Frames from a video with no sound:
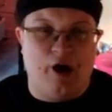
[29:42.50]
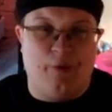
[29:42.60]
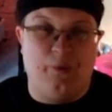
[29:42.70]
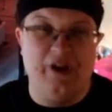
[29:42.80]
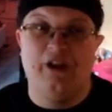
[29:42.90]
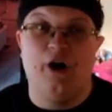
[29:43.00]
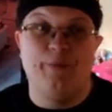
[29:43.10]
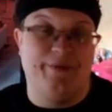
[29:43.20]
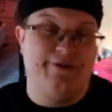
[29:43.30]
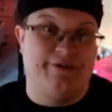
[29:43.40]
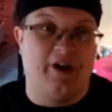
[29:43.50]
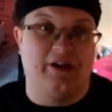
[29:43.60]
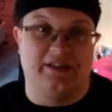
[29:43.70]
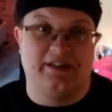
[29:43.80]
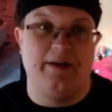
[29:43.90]
will help you fall
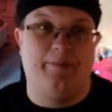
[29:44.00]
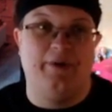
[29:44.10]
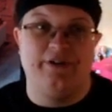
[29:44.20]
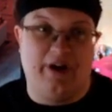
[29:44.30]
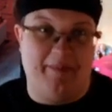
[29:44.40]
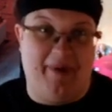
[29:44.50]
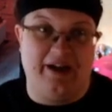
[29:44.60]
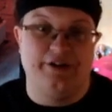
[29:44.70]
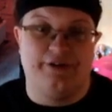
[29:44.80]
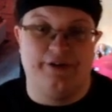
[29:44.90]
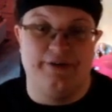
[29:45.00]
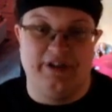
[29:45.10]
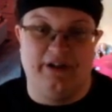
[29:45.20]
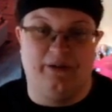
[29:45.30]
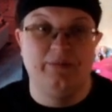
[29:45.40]
asleep when you get back to your
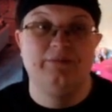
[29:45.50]
hotel.